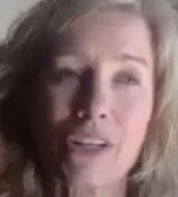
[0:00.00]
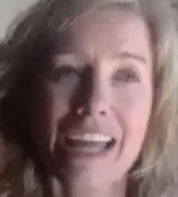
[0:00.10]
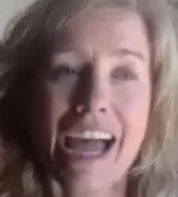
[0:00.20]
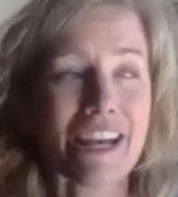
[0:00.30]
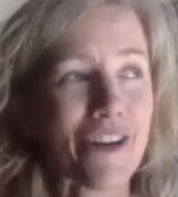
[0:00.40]

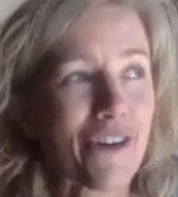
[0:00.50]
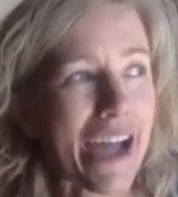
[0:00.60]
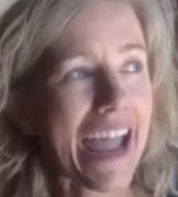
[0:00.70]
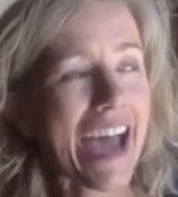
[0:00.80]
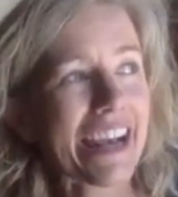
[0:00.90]
I know I
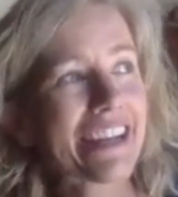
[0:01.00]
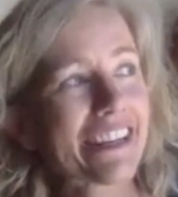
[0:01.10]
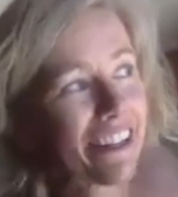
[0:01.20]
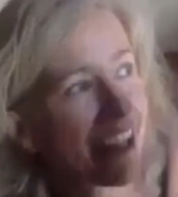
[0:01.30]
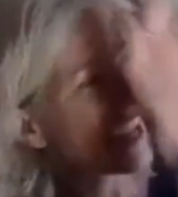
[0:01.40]
had a
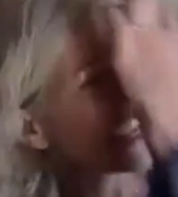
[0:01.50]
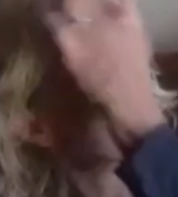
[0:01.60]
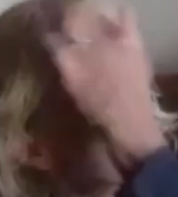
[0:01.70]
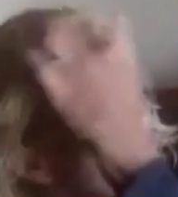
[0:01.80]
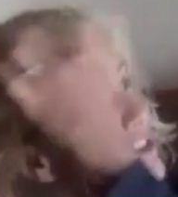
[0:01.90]
client
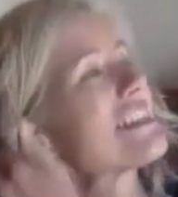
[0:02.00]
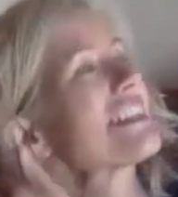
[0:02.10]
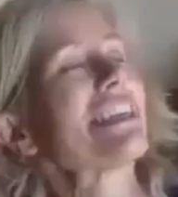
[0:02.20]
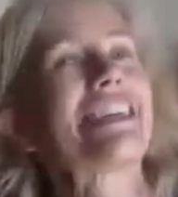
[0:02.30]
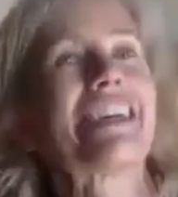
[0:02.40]

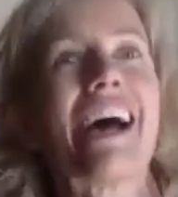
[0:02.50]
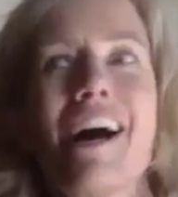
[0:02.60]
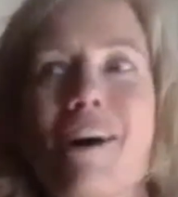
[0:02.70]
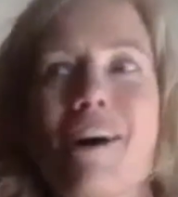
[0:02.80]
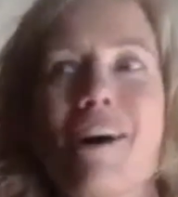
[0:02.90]
recently,
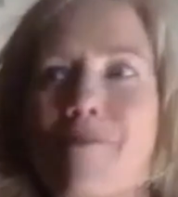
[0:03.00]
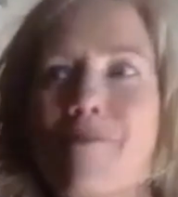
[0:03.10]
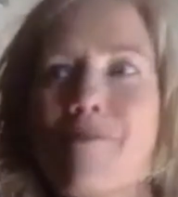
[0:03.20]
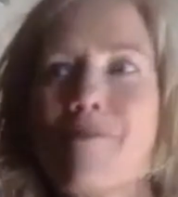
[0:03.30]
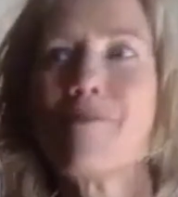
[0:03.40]
and
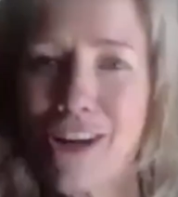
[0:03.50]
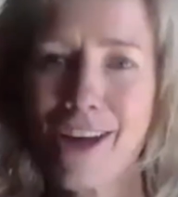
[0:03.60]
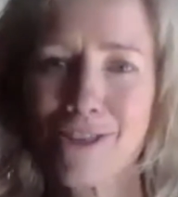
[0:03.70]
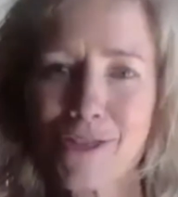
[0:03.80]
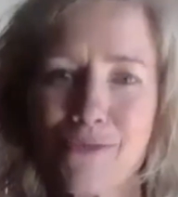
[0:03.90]
I was at her
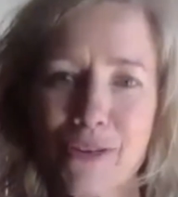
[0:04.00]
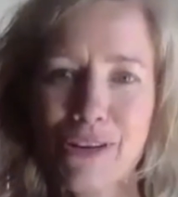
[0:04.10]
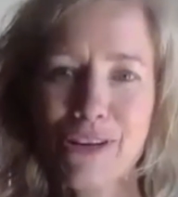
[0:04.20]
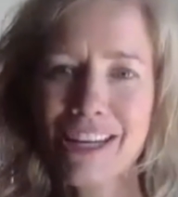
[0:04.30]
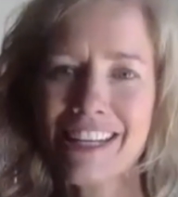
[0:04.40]
house and we
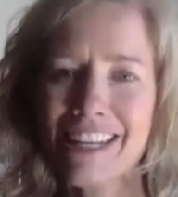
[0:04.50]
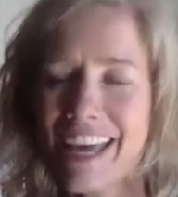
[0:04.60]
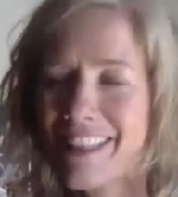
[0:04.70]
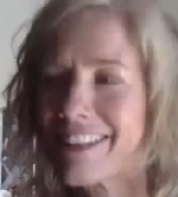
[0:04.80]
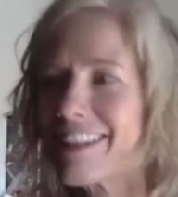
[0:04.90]
were cooking
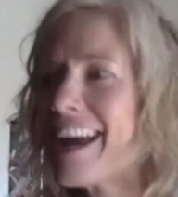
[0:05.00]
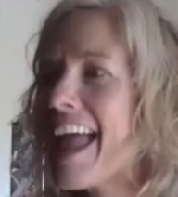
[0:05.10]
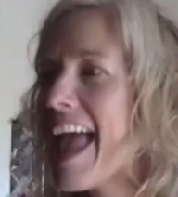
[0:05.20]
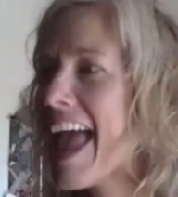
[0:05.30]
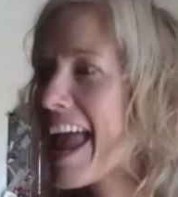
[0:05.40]
together,
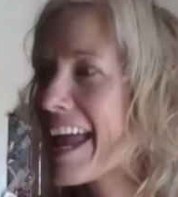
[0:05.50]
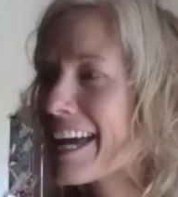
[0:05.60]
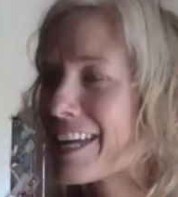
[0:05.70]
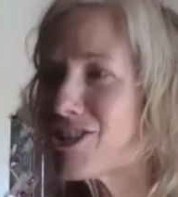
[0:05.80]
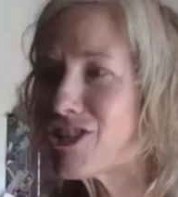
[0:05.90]

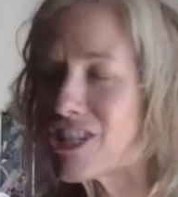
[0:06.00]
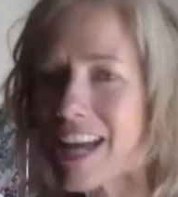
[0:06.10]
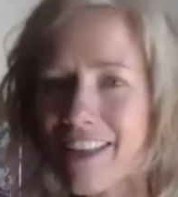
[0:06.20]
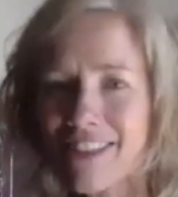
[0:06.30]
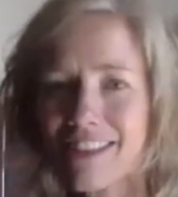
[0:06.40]
and she
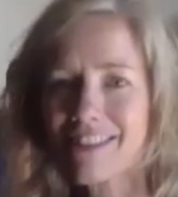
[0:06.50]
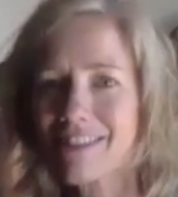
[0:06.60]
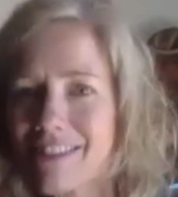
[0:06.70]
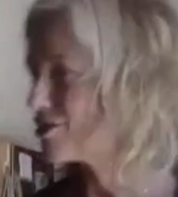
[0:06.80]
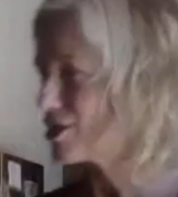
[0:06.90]
had
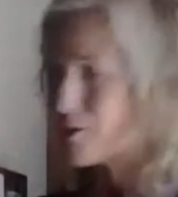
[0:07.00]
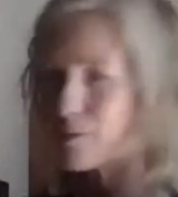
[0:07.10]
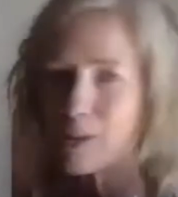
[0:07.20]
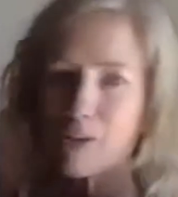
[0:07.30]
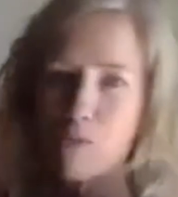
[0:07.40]
a
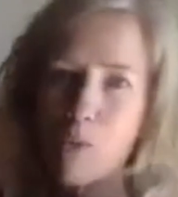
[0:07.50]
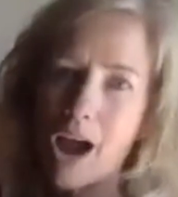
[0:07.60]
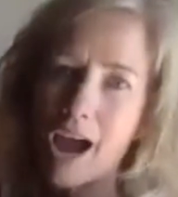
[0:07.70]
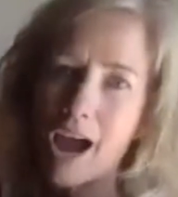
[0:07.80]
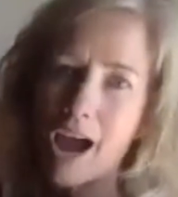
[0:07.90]
really
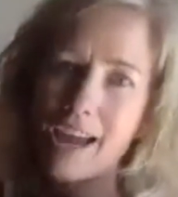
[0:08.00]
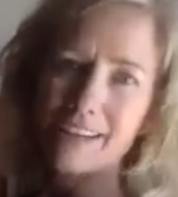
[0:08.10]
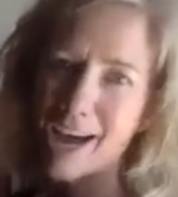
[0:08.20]
wide